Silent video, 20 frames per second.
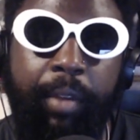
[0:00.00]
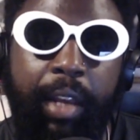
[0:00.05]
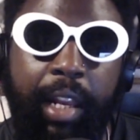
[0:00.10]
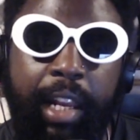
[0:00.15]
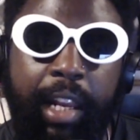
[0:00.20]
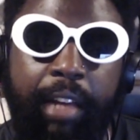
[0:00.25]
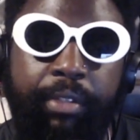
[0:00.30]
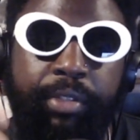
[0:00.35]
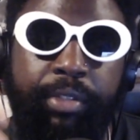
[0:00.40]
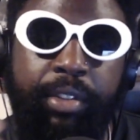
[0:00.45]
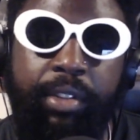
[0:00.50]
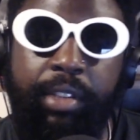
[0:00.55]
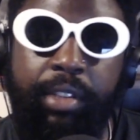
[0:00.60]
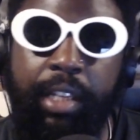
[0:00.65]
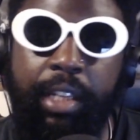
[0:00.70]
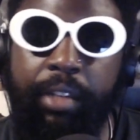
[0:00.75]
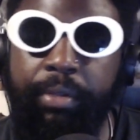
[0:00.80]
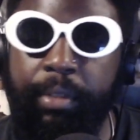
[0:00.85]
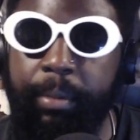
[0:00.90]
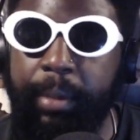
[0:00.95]
And I've
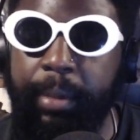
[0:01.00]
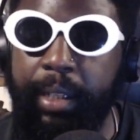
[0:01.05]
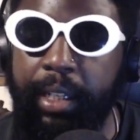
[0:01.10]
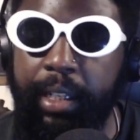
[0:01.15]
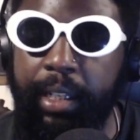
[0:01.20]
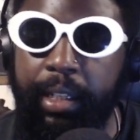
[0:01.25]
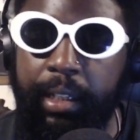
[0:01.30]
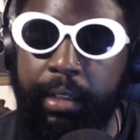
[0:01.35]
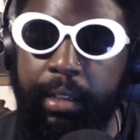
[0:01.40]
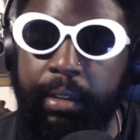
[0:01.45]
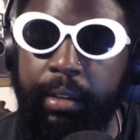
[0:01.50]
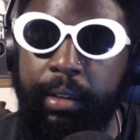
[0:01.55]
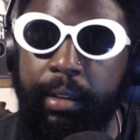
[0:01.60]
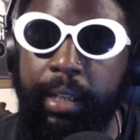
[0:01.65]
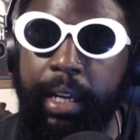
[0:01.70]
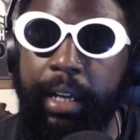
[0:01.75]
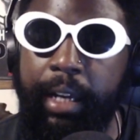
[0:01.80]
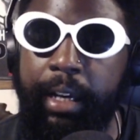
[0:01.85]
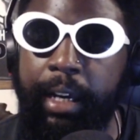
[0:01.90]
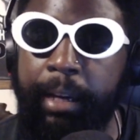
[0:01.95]
said from the beginning
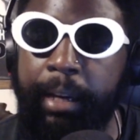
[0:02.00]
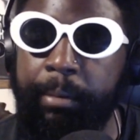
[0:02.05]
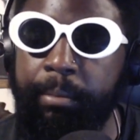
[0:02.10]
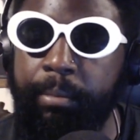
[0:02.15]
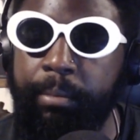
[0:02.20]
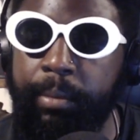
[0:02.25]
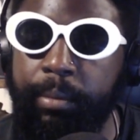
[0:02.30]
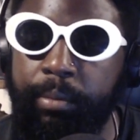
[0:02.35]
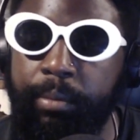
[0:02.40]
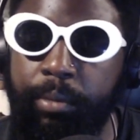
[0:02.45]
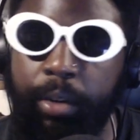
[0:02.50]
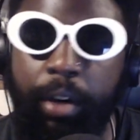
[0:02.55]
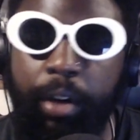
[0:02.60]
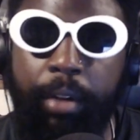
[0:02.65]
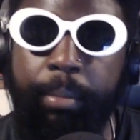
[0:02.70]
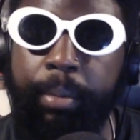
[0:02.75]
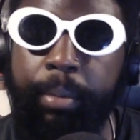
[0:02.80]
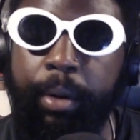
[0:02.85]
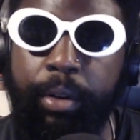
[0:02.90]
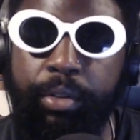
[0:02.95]
that I'm not
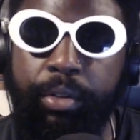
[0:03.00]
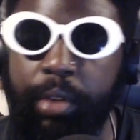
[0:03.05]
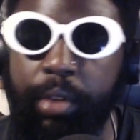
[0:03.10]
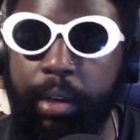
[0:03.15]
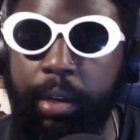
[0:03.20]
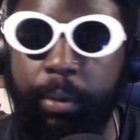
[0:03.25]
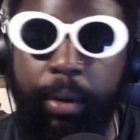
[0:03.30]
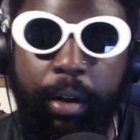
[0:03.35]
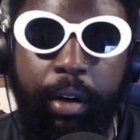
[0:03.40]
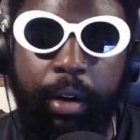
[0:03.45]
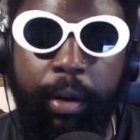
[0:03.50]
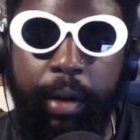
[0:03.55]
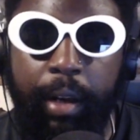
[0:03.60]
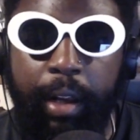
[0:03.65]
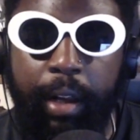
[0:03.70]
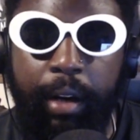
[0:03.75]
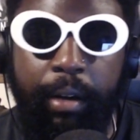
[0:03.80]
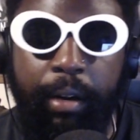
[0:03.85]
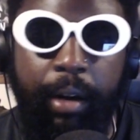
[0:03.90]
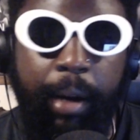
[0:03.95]
opposed to anyone going
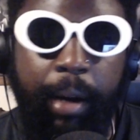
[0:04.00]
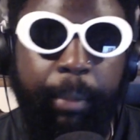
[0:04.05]
out.